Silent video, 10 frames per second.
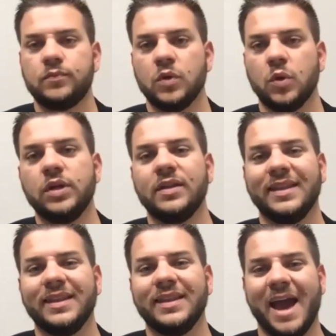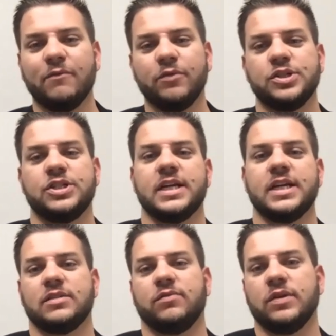What do you think the average
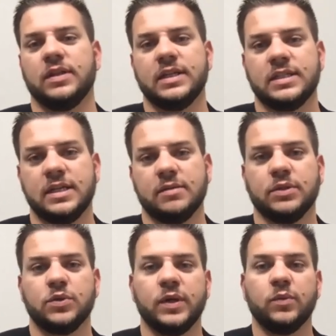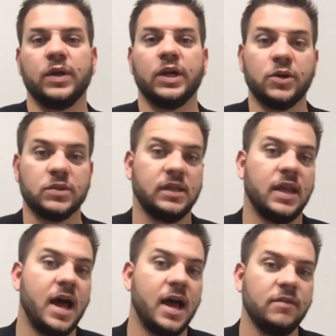days for a listing between when it goes
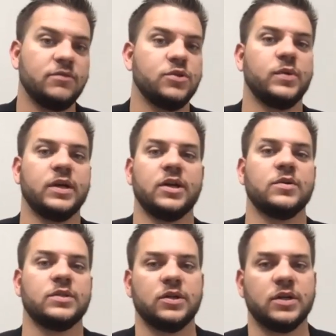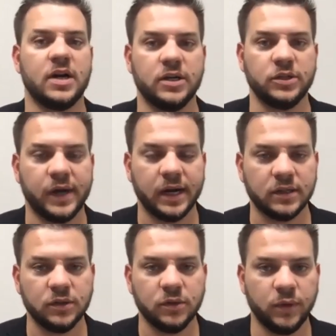live to when it goes under contract?
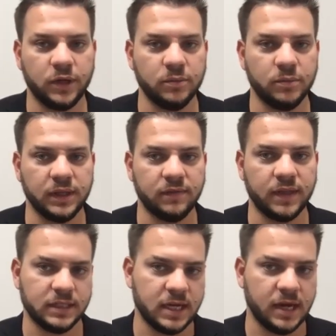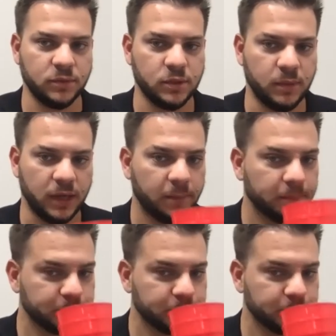What do you believe that time to be?